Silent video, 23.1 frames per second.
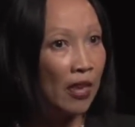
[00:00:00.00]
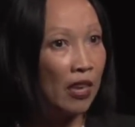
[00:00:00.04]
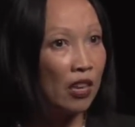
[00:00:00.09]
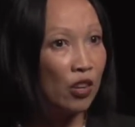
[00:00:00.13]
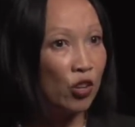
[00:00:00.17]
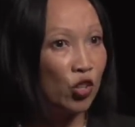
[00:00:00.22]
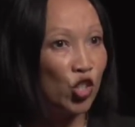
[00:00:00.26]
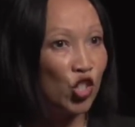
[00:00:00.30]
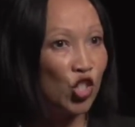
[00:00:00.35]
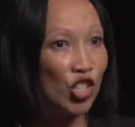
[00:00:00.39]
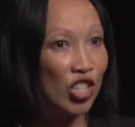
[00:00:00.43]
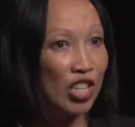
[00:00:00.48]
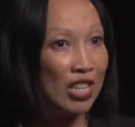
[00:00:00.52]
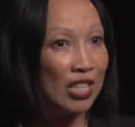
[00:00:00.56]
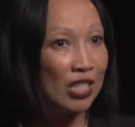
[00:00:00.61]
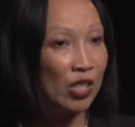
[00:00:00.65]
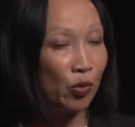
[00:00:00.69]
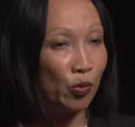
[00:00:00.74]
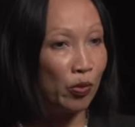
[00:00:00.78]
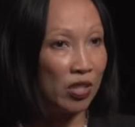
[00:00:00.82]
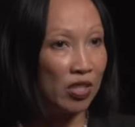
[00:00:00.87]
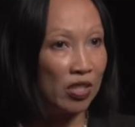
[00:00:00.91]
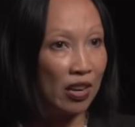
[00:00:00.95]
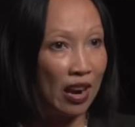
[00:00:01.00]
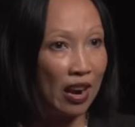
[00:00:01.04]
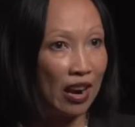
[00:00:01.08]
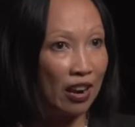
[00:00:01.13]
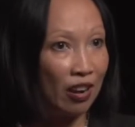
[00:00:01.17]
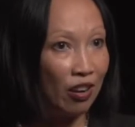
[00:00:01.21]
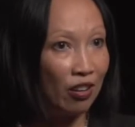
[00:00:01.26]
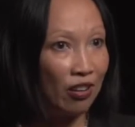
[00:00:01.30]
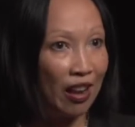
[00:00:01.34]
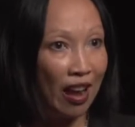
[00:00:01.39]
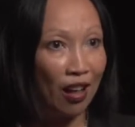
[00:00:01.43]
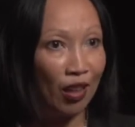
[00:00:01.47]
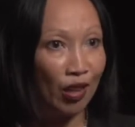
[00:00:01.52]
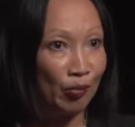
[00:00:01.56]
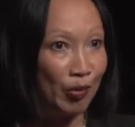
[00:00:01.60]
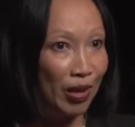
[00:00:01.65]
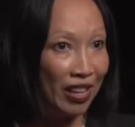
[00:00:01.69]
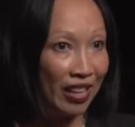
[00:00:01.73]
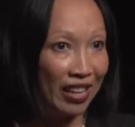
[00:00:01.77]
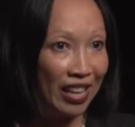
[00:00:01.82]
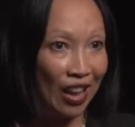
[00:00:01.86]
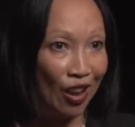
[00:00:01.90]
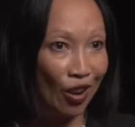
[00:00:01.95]
You know, she's a retired
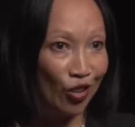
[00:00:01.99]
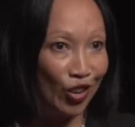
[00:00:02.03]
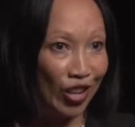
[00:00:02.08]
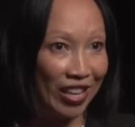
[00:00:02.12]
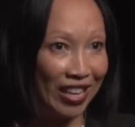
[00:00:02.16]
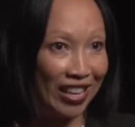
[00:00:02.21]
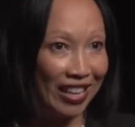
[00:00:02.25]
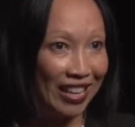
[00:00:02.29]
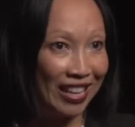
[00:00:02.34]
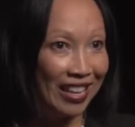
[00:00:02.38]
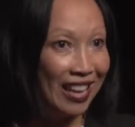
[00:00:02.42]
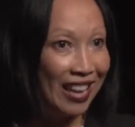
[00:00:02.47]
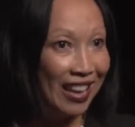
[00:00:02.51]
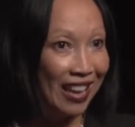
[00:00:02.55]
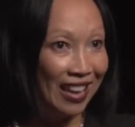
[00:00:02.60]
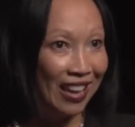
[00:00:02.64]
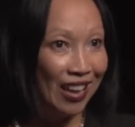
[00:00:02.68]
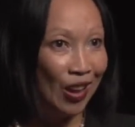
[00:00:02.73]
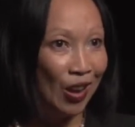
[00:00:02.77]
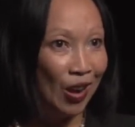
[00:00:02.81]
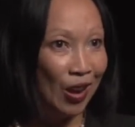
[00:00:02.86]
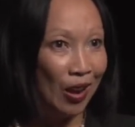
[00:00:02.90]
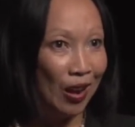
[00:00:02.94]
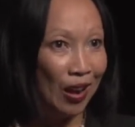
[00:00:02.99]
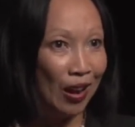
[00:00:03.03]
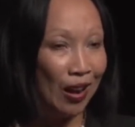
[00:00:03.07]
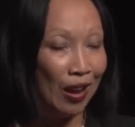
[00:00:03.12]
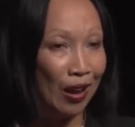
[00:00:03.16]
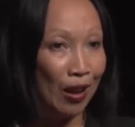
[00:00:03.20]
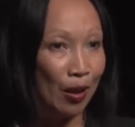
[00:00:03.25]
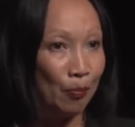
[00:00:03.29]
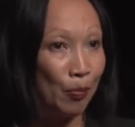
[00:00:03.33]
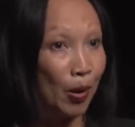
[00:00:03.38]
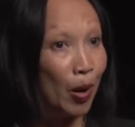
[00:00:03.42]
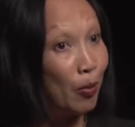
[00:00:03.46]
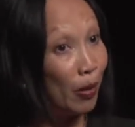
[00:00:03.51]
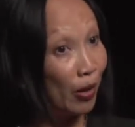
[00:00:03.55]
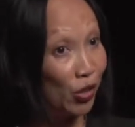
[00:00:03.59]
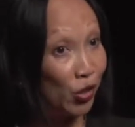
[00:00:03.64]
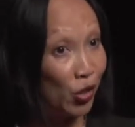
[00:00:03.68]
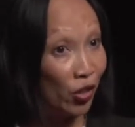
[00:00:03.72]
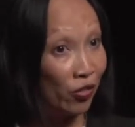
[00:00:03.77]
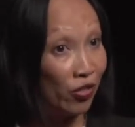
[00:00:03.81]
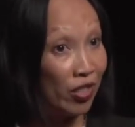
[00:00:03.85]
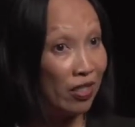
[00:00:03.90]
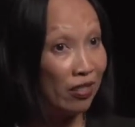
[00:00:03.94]
Alameda County public
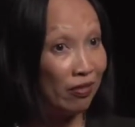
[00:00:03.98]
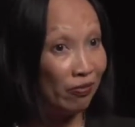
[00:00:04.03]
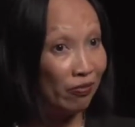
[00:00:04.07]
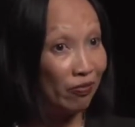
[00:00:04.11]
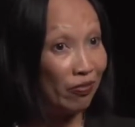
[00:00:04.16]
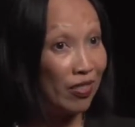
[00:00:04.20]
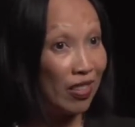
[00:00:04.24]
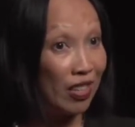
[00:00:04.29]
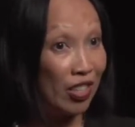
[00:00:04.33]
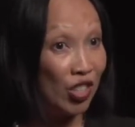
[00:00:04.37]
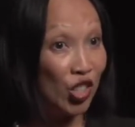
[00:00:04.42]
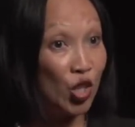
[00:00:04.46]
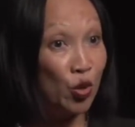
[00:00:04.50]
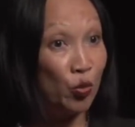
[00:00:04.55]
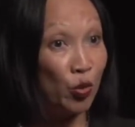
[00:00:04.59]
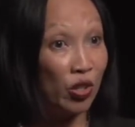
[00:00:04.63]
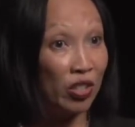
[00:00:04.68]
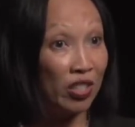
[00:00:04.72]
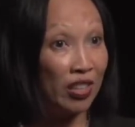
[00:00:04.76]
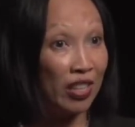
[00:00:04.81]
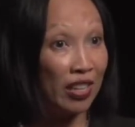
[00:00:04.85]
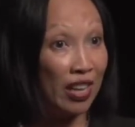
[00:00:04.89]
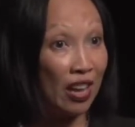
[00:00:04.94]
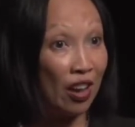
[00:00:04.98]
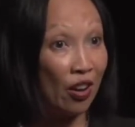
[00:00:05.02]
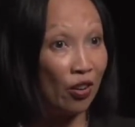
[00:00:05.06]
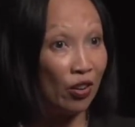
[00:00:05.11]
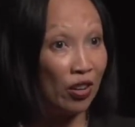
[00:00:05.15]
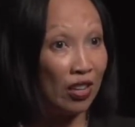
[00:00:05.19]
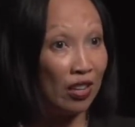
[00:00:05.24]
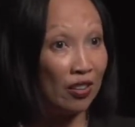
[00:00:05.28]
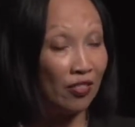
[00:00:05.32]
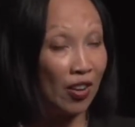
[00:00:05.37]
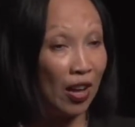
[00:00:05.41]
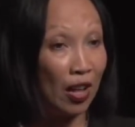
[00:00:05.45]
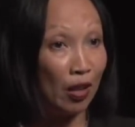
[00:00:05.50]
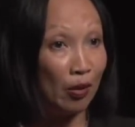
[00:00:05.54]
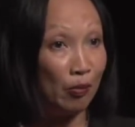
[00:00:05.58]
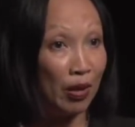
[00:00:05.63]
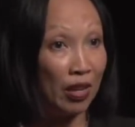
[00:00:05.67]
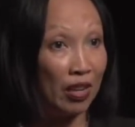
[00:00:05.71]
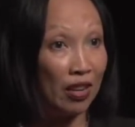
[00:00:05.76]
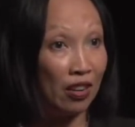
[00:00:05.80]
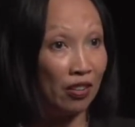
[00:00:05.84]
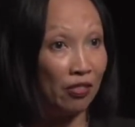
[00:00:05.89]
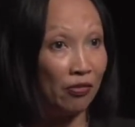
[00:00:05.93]
servant. She worked in the county of
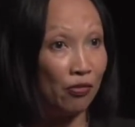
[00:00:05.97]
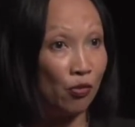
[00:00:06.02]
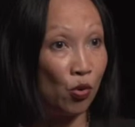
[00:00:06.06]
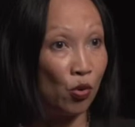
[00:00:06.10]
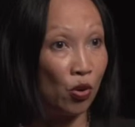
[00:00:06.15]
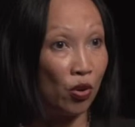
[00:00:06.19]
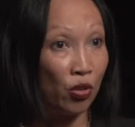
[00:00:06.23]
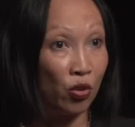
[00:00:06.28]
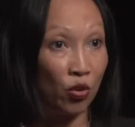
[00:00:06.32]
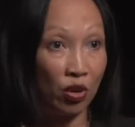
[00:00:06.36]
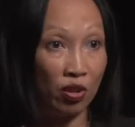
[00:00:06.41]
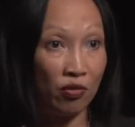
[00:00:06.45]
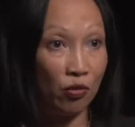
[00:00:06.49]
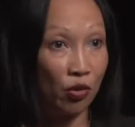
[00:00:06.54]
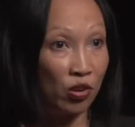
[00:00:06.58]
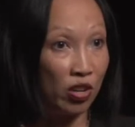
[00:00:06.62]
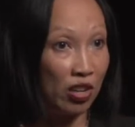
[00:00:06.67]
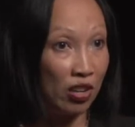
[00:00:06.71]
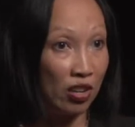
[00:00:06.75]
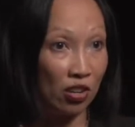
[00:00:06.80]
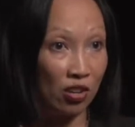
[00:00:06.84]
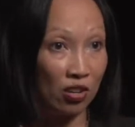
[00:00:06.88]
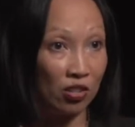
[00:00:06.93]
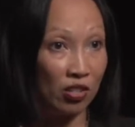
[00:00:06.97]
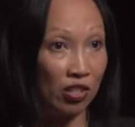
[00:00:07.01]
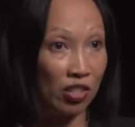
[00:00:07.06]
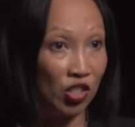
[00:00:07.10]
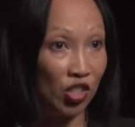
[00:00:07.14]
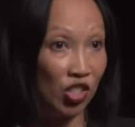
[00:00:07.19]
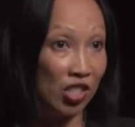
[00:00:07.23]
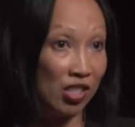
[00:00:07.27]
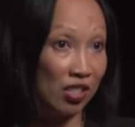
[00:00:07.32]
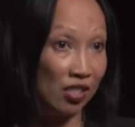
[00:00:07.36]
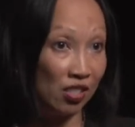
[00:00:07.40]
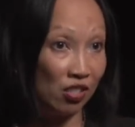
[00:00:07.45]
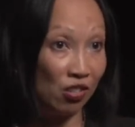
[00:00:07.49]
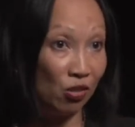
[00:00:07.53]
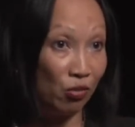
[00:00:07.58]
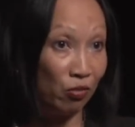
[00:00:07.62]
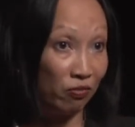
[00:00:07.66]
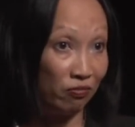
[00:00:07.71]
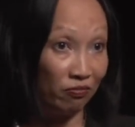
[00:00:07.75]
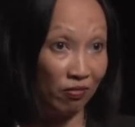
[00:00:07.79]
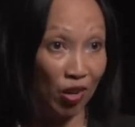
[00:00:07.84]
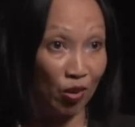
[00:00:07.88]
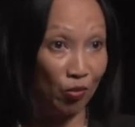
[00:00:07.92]
Alameda for 34 years, and she's
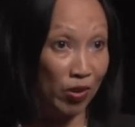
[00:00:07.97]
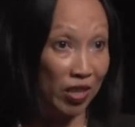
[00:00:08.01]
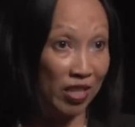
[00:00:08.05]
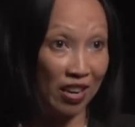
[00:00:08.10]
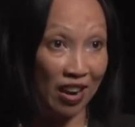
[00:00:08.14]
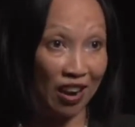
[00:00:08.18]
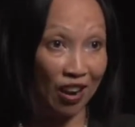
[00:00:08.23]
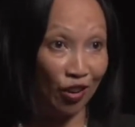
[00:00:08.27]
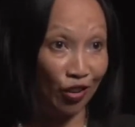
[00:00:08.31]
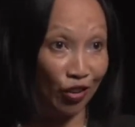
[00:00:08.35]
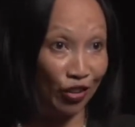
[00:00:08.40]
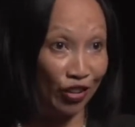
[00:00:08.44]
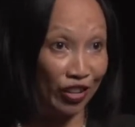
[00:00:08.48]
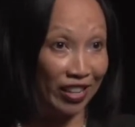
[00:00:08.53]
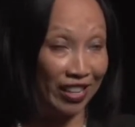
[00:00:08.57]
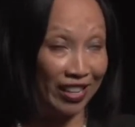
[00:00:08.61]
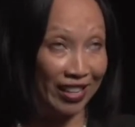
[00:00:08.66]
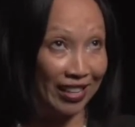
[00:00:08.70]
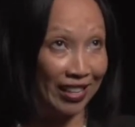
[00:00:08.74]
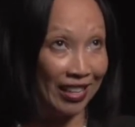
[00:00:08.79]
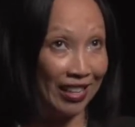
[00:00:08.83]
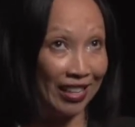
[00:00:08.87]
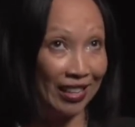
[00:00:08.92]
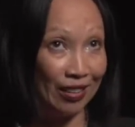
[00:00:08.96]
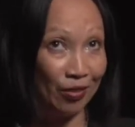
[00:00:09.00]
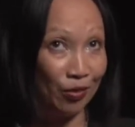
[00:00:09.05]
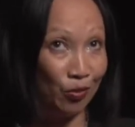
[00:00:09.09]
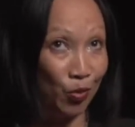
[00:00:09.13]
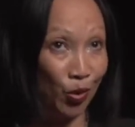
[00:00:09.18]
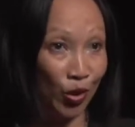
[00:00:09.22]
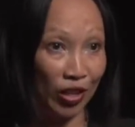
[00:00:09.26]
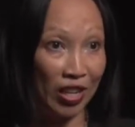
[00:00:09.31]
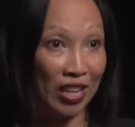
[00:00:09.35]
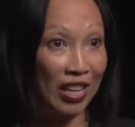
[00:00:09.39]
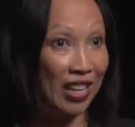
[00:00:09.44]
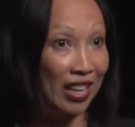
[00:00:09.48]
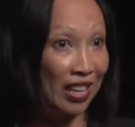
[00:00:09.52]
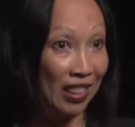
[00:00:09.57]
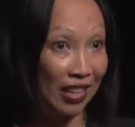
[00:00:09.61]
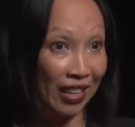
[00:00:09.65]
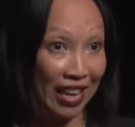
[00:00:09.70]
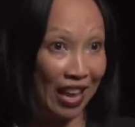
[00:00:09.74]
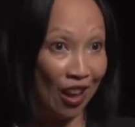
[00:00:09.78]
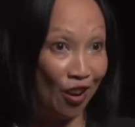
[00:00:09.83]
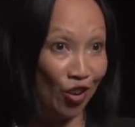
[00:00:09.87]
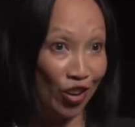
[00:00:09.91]
still a retiree working in
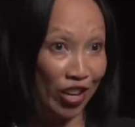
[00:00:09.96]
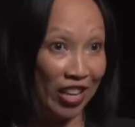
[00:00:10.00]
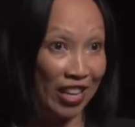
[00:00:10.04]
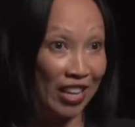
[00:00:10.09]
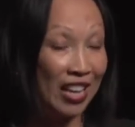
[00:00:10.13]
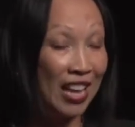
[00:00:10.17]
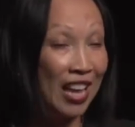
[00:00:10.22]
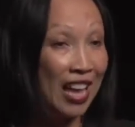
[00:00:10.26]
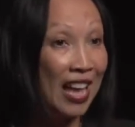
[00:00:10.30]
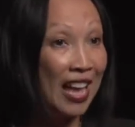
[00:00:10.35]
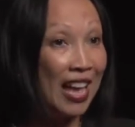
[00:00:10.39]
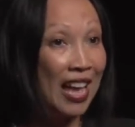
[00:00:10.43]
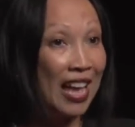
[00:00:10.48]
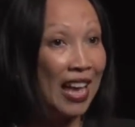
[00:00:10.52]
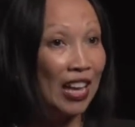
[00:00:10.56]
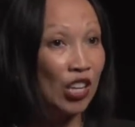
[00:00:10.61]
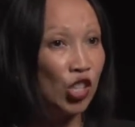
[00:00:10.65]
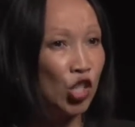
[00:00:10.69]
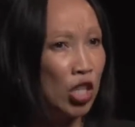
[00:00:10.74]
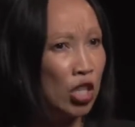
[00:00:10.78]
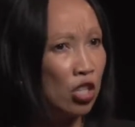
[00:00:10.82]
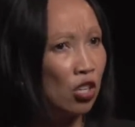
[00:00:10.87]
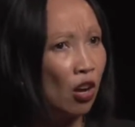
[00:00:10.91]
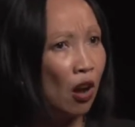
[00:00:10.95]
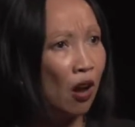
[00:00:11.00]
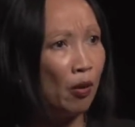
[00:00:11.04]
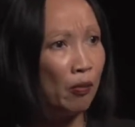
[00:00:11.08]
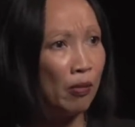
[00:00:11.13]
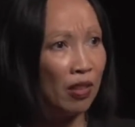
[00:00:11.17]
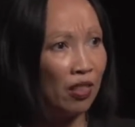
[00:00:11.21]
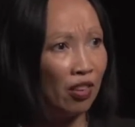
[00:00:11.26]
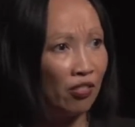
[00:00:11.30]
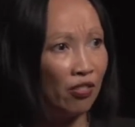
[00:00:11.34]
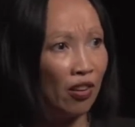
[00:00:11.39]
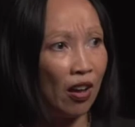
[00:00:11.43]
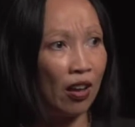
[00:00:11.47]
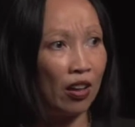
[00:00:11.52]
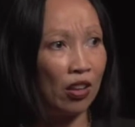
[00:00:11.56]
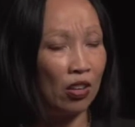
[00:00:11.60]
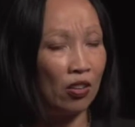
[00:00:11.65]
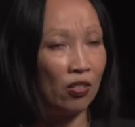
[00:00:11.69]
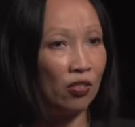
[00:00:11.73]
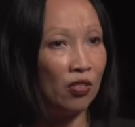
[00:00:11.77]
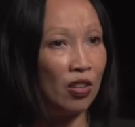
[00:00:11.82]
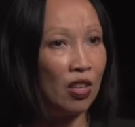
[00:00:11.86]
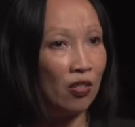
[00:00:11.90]
the county. And she taught me the
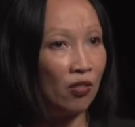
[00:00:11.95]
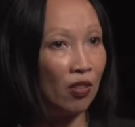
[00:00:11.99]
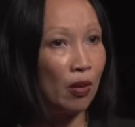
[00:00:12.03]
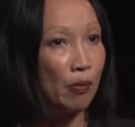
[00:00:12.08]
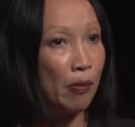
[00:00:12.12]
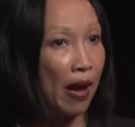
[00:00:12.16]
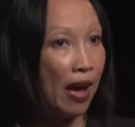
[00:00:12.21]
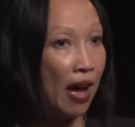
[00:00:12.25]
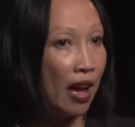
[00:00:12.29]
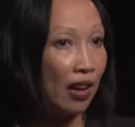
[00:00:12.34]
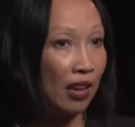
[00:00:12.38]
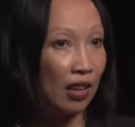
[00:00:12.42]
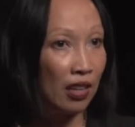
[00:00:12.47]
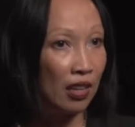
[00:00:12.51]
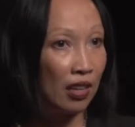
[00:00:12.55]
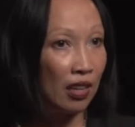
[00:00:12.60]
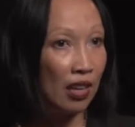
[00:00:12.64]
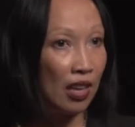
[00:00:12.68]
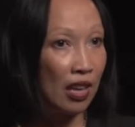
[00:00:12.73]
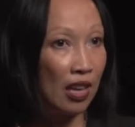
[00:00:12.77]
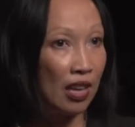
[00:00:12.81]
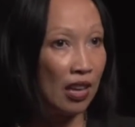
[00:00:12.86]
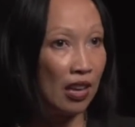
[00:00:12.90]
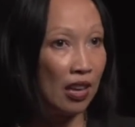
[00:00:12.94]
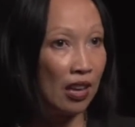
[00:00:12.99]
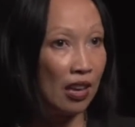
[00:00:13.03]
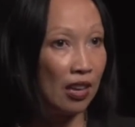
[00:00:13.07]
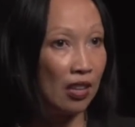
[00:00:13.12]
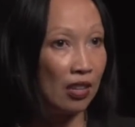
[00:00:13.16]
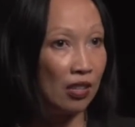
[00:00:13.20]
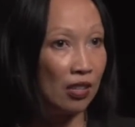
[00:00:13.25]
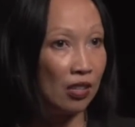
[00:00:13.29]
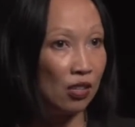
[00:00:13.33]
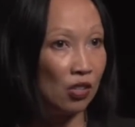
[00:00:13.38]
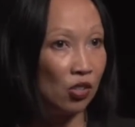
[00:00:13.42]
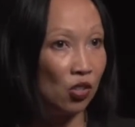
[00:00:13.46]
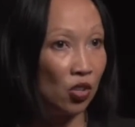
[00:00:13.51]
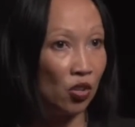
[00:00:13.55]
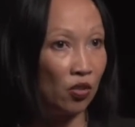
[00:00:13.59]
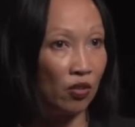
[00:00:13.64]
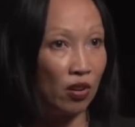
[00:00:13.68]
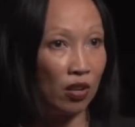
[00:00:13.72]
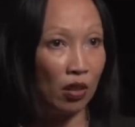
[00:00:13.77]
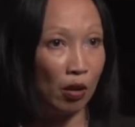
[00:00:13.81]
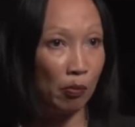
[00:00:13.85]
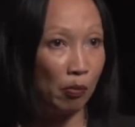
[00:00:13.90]
value of giving back and
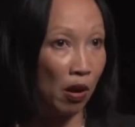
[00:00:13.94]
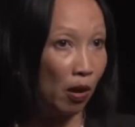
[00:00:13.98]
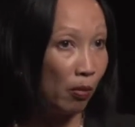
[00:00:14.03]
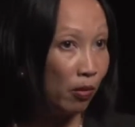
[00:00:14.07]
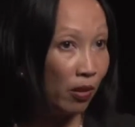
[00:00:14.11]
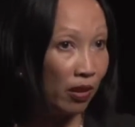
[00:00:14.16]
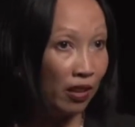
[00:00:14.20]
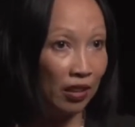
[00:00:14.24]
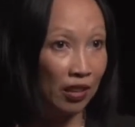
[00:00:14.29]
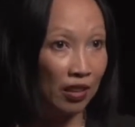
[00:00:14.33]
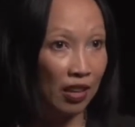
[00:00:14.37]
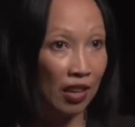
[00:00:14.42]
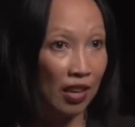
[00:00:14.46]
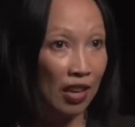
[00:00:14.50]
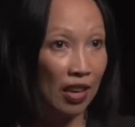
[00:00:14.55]
serving the public.